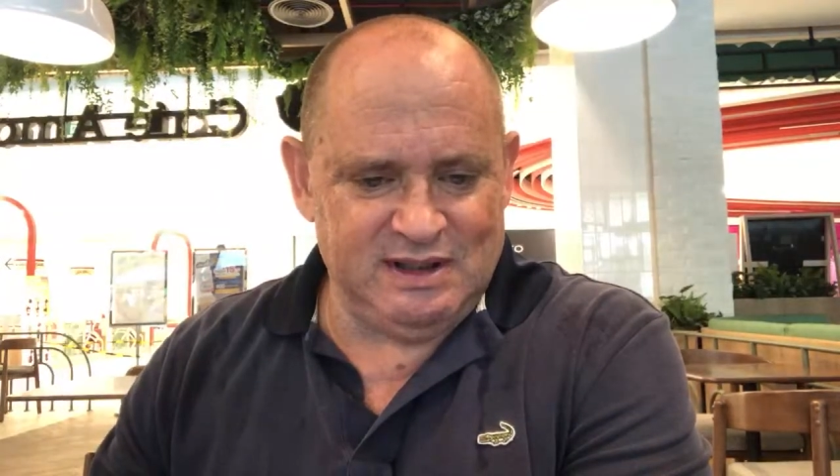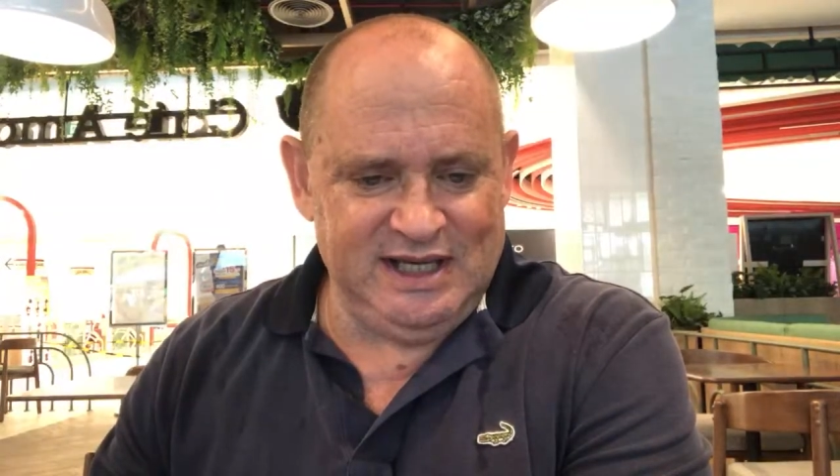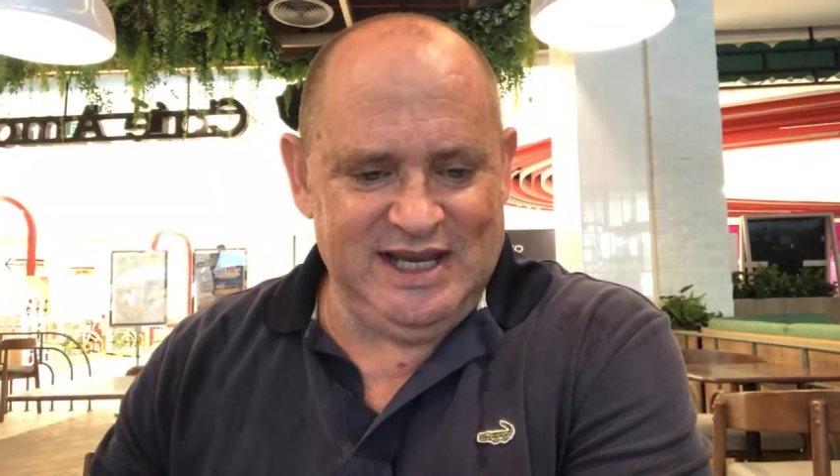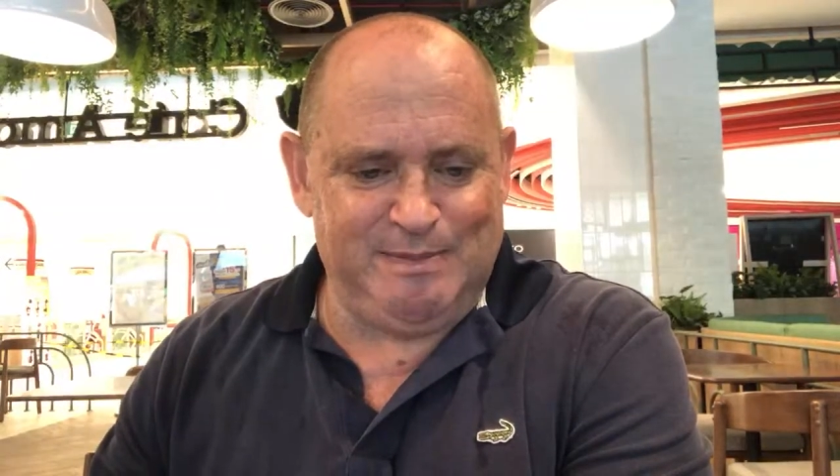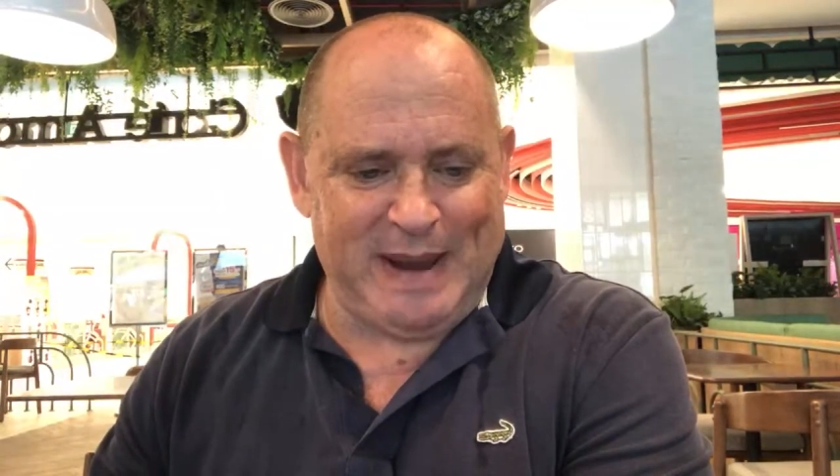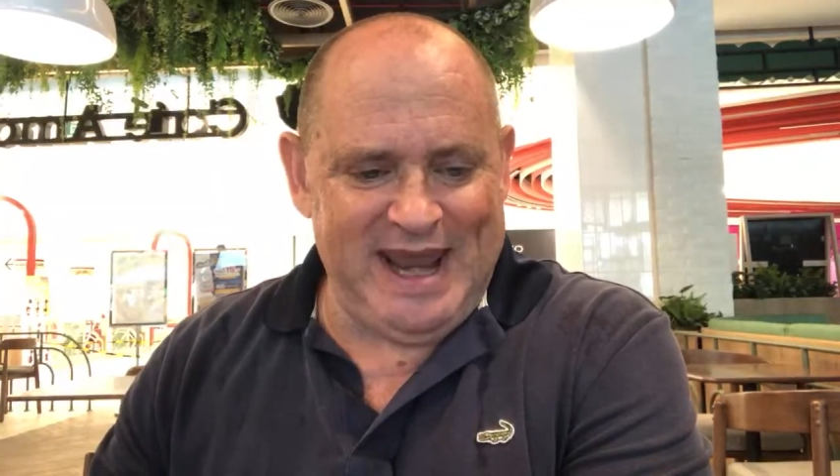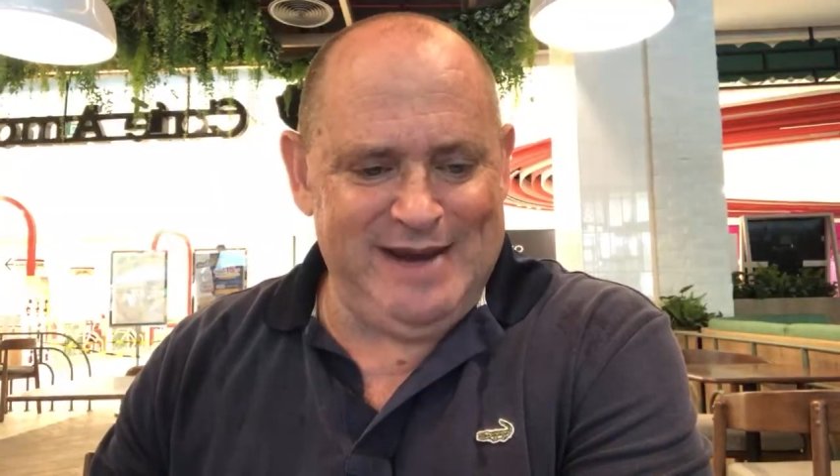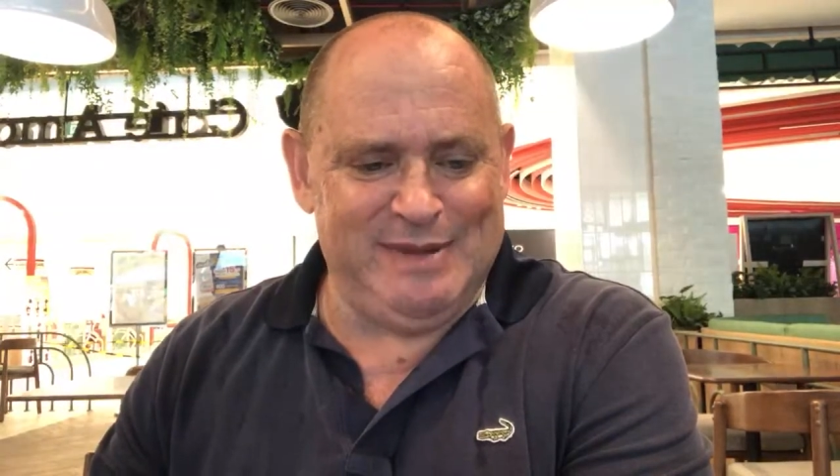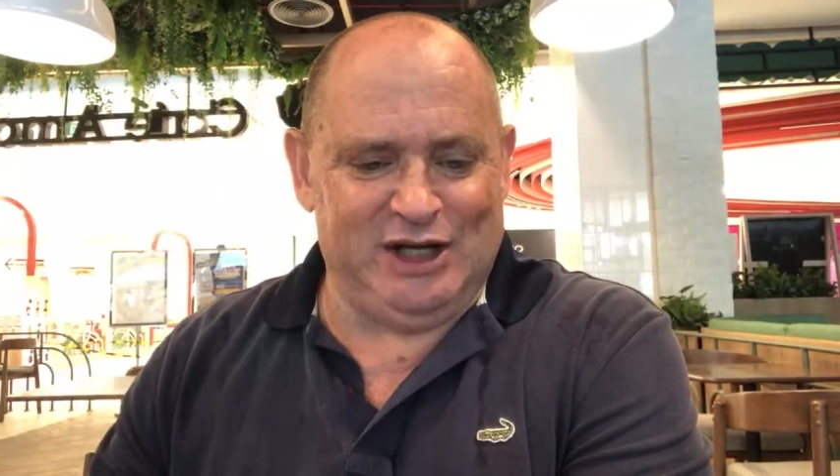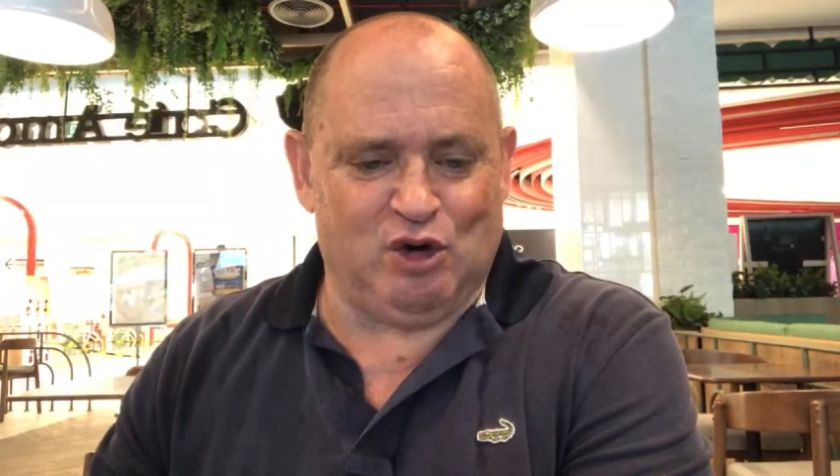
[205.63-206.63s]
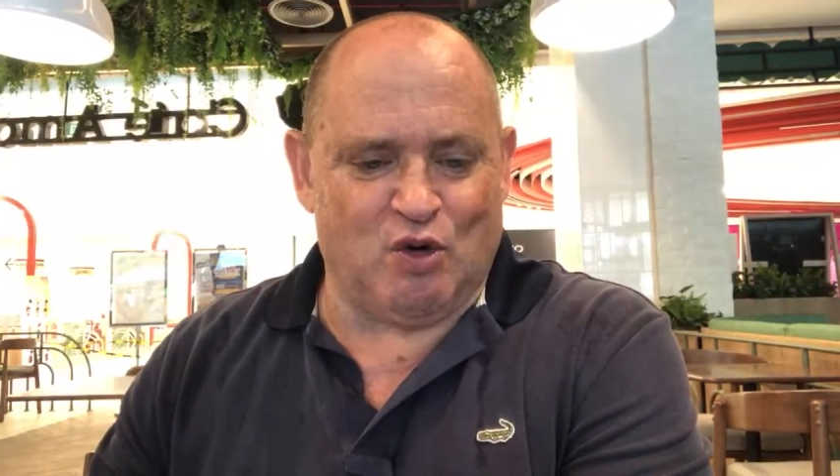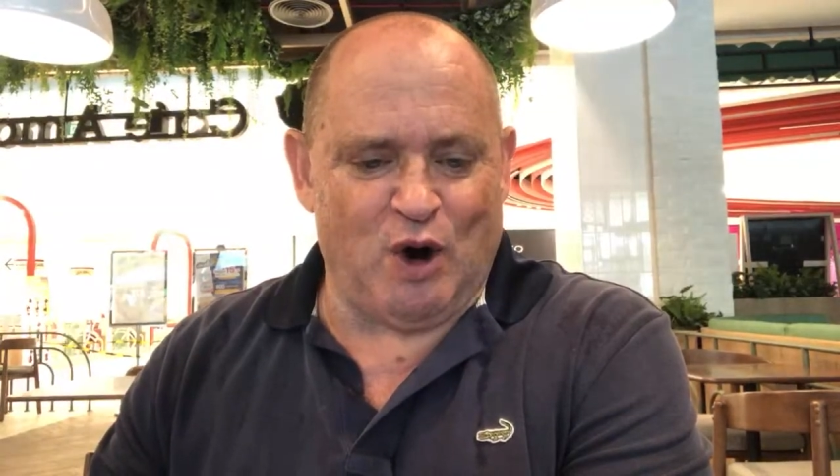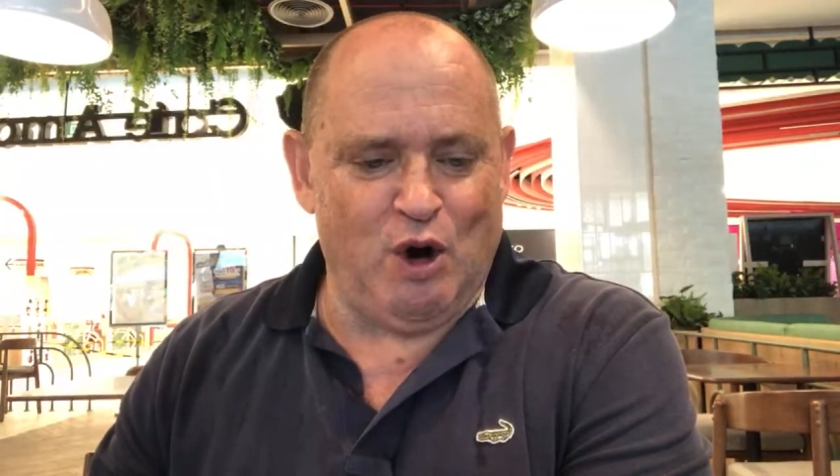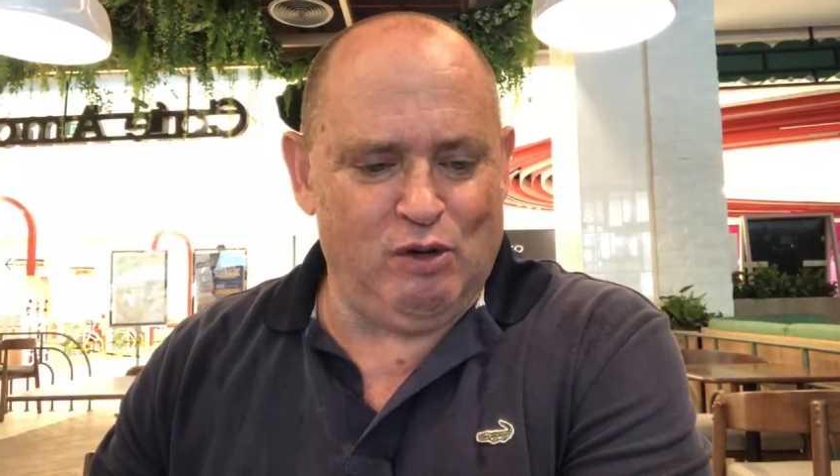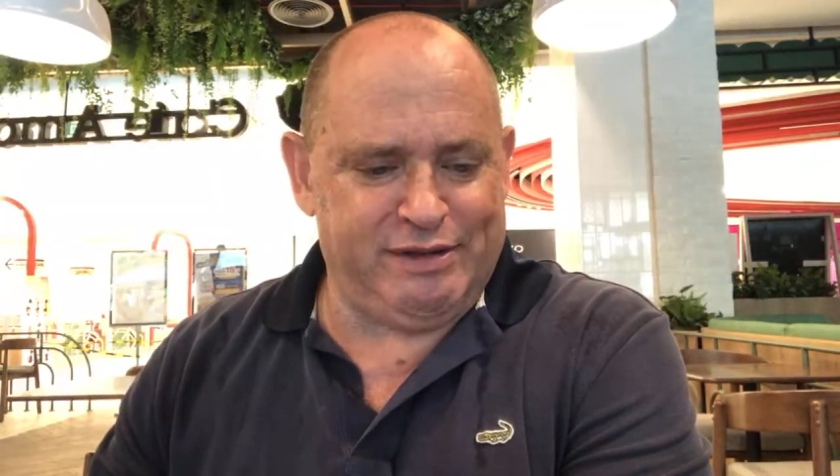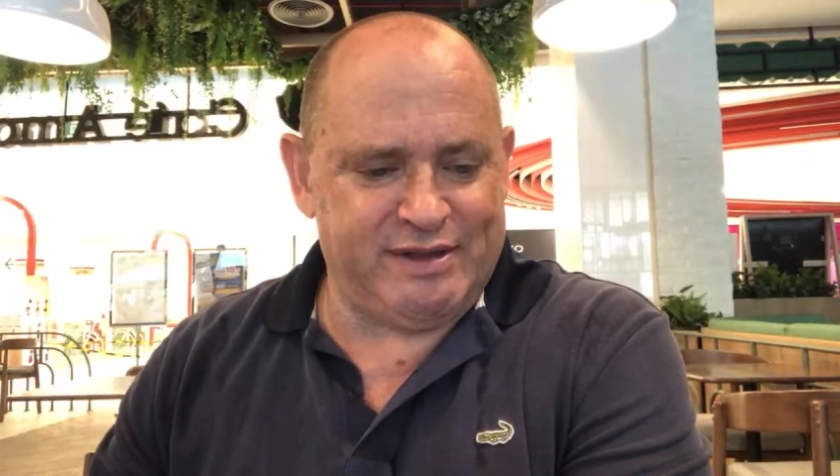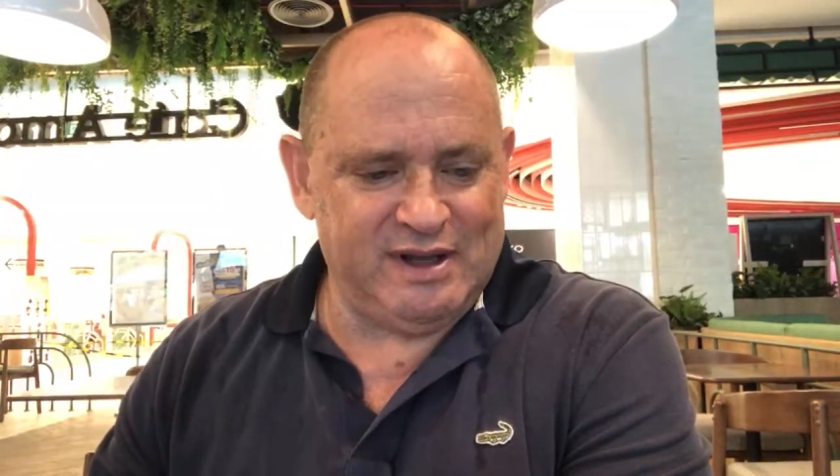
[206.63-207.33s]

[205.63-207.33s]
e-payment growth,